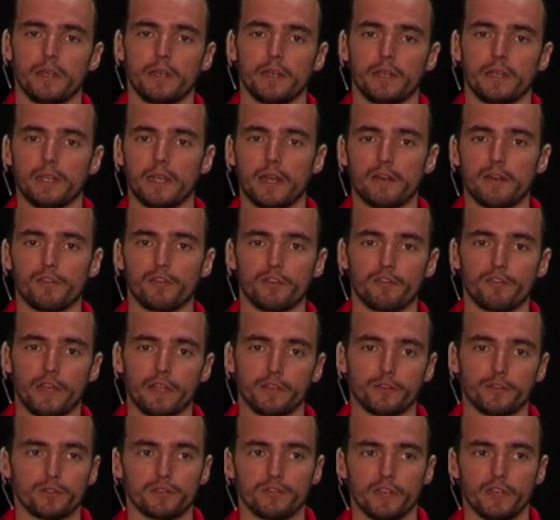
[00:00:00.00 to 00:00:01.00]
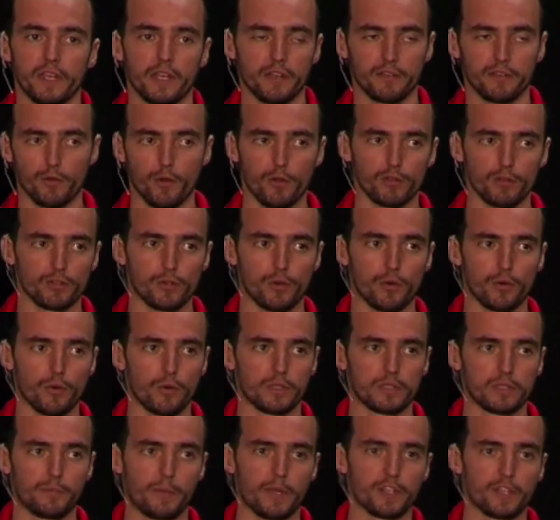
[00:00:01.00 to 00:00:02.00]
uh, in other vendors, they have
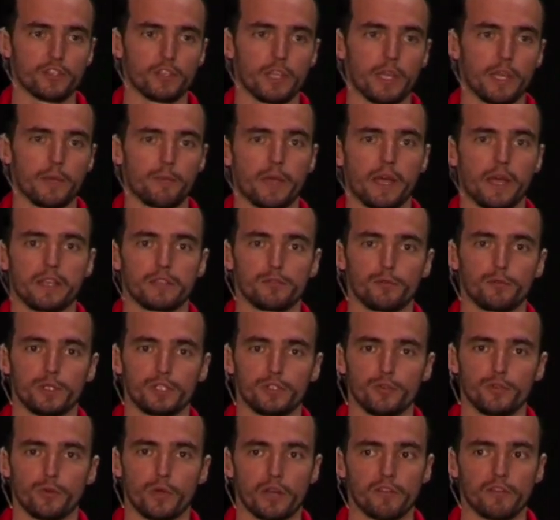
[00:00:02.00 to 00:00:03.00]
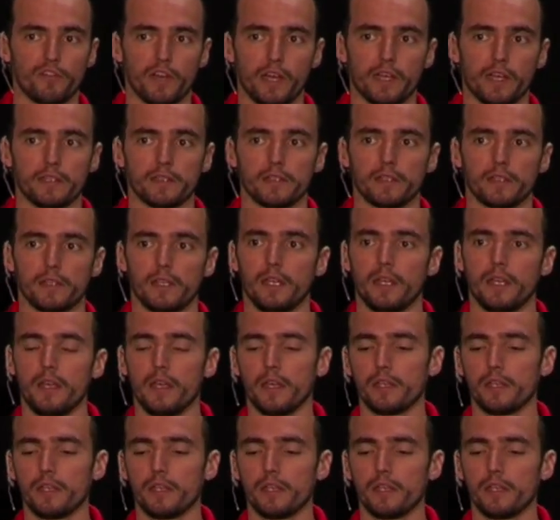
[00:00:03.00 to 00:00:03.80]
also special A P Is which you can find.